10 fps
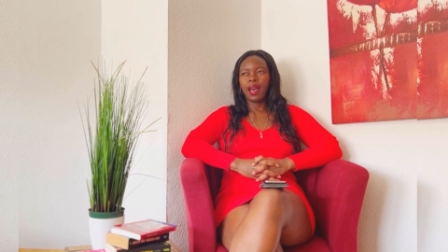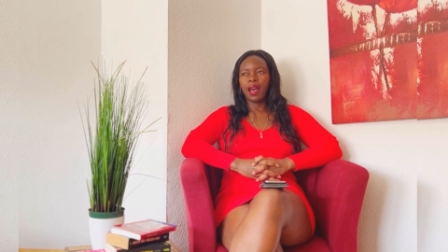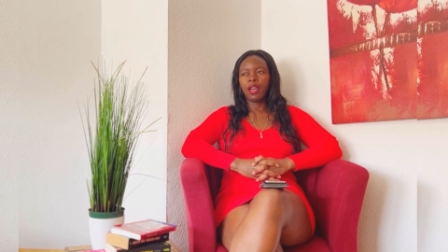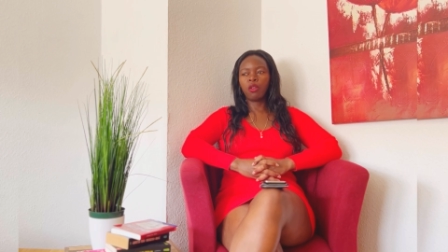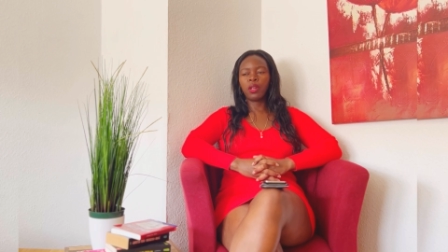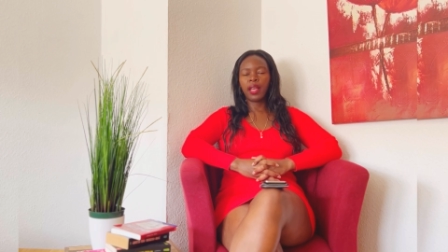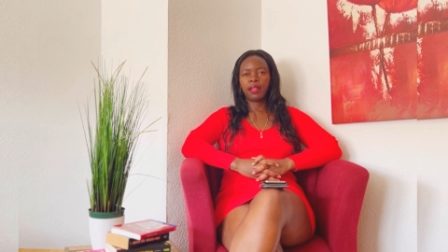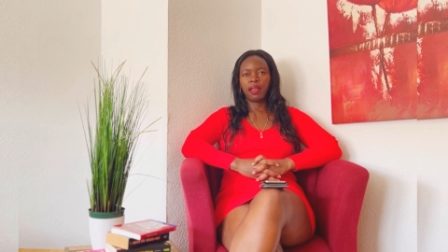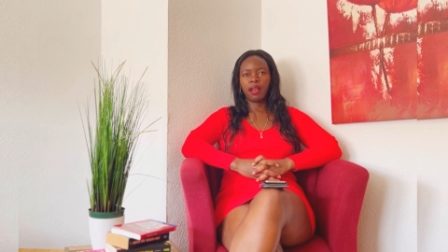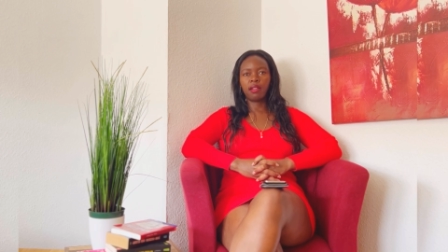I don't like
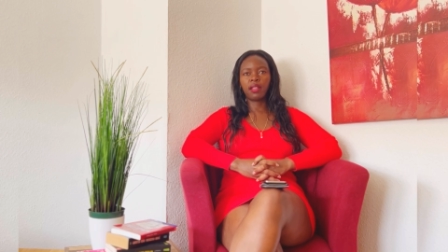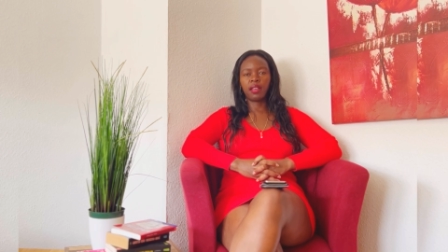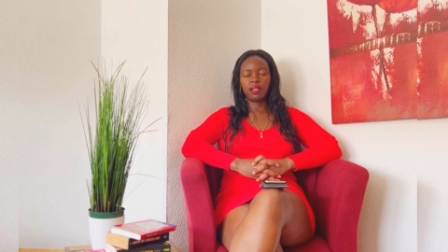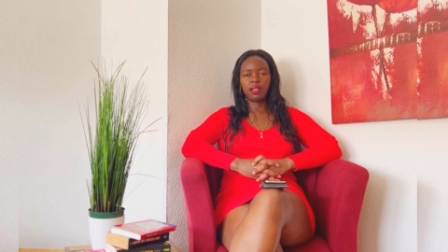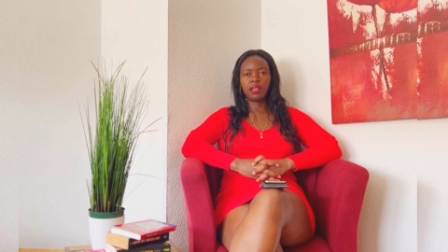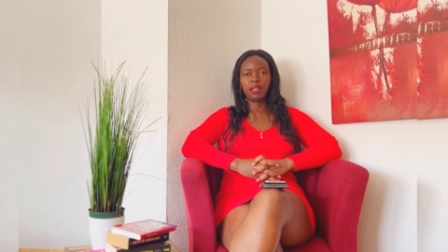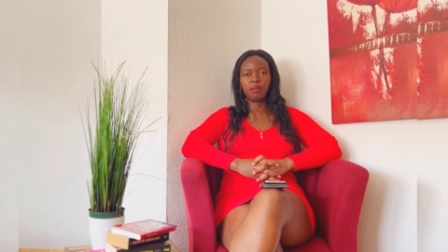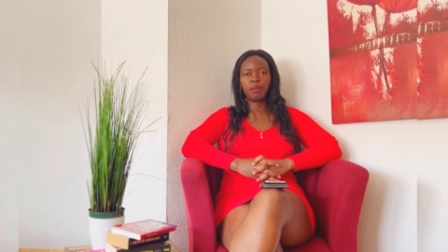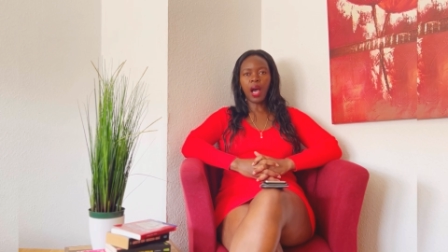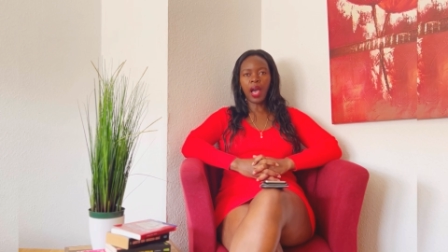the healthcare
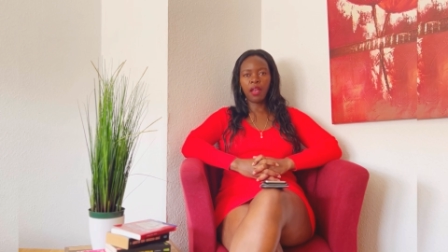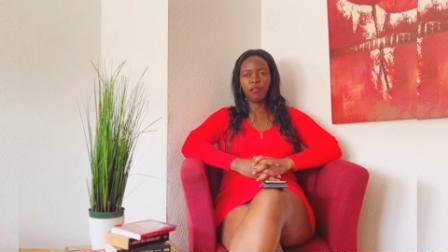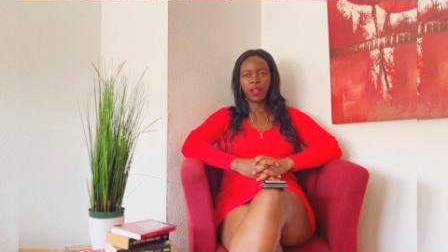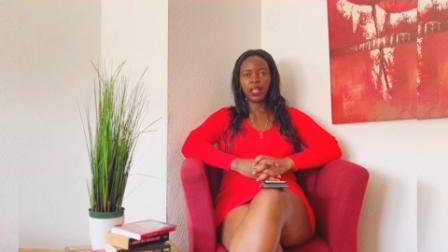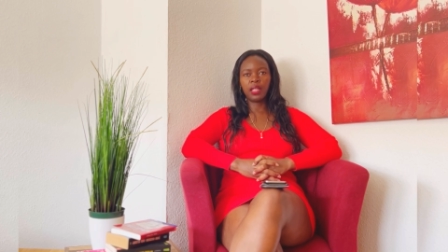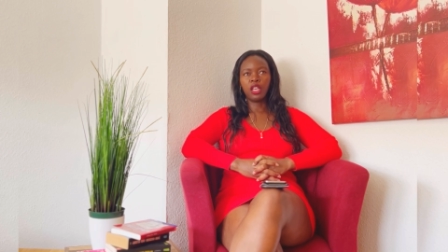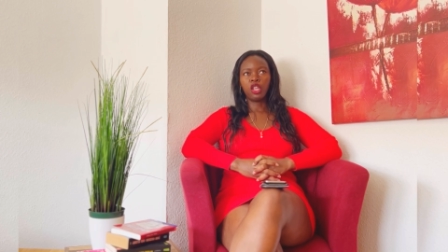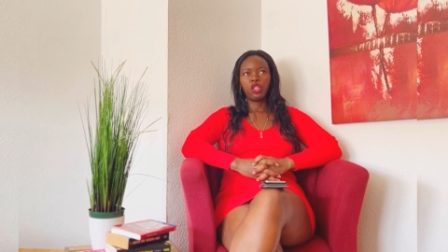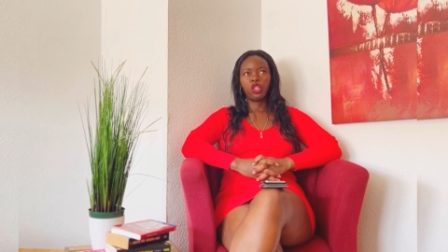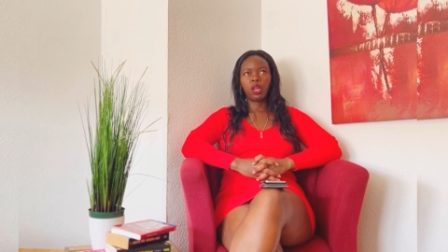system. I feel
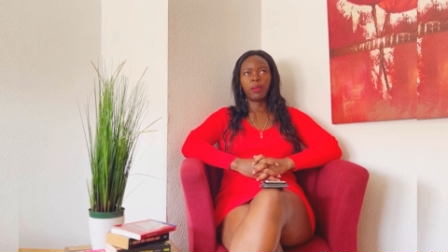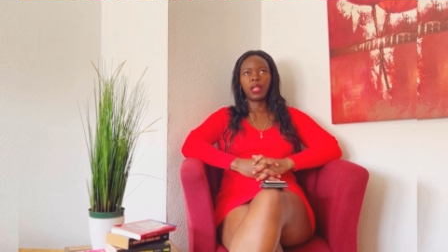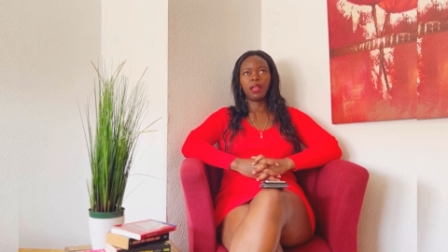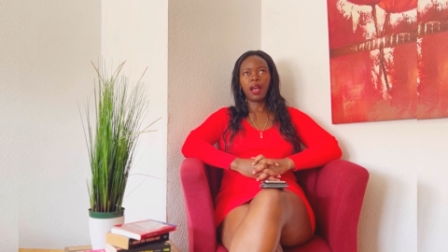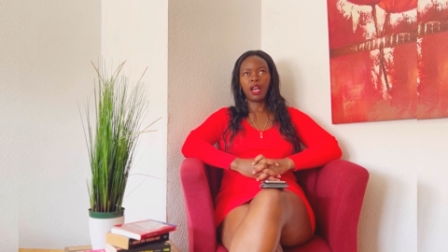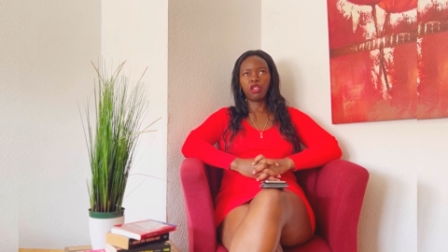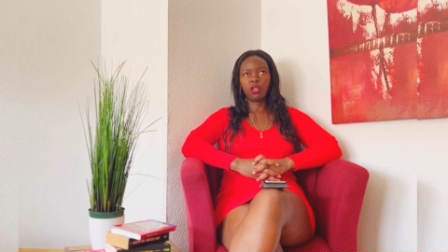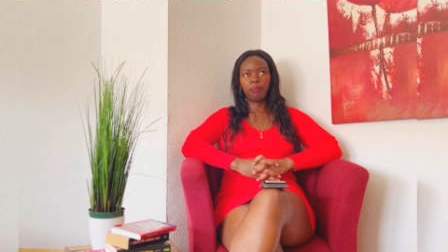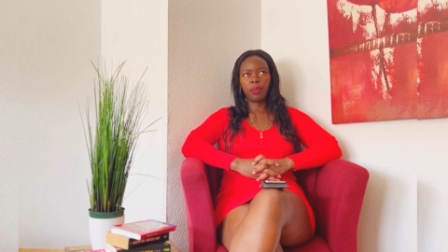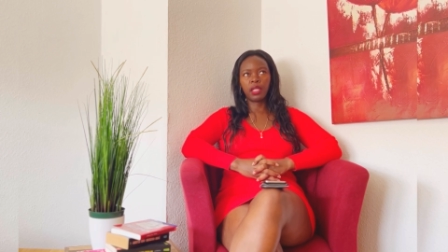Germany has
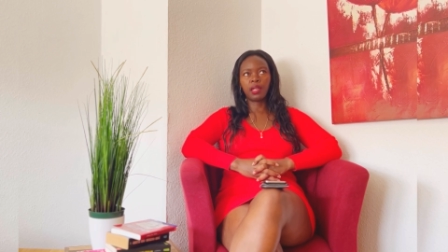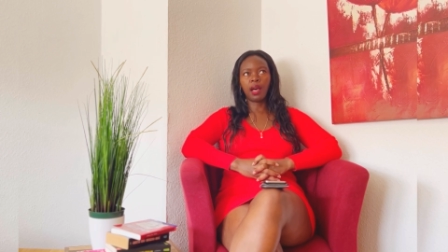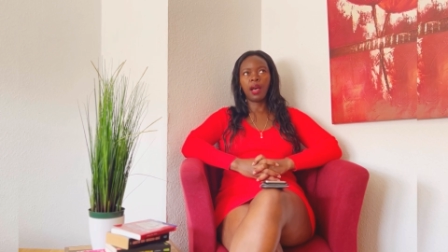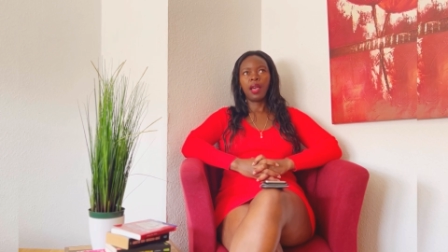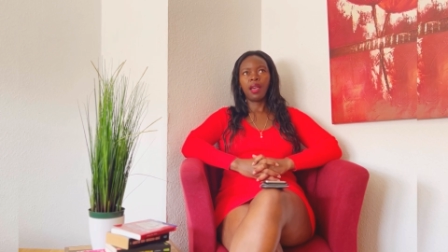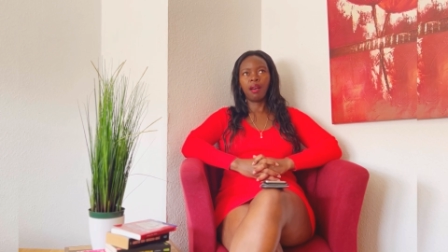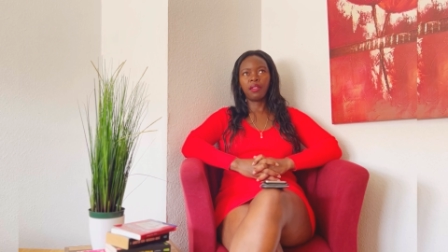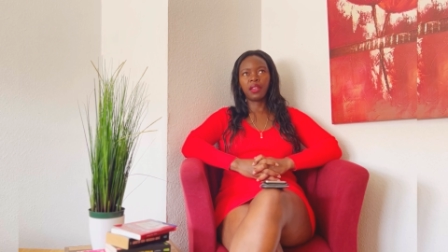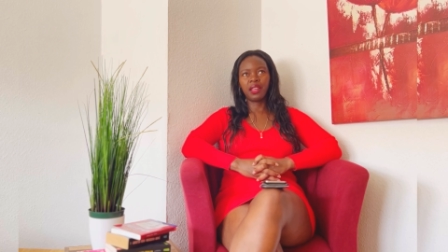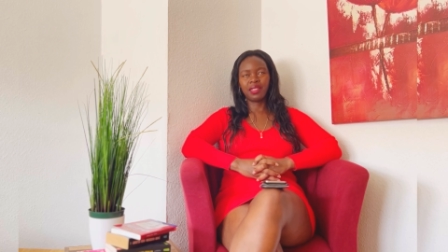the better
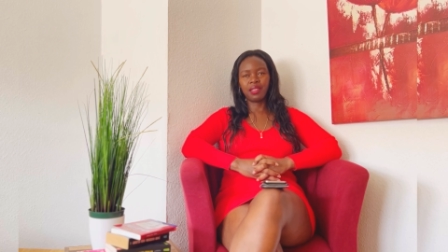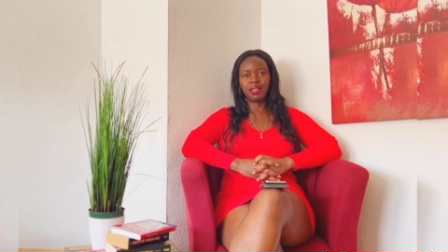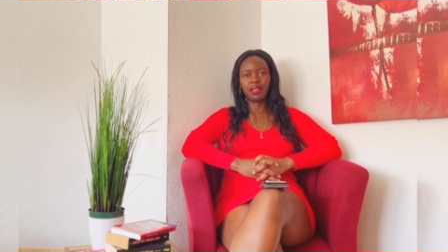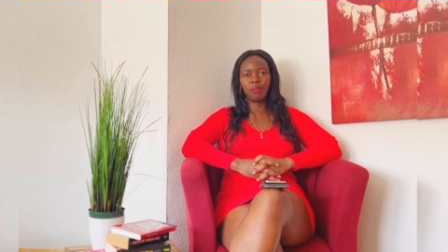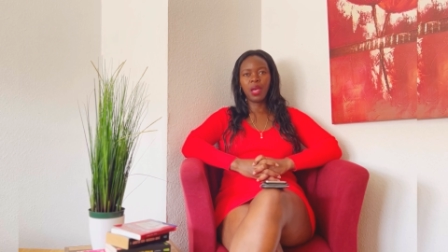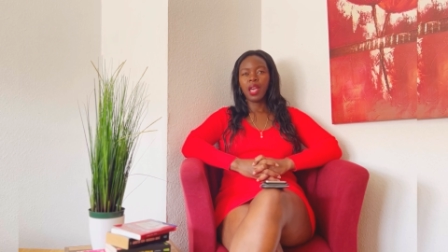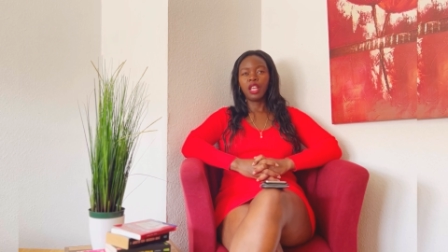healthcare system.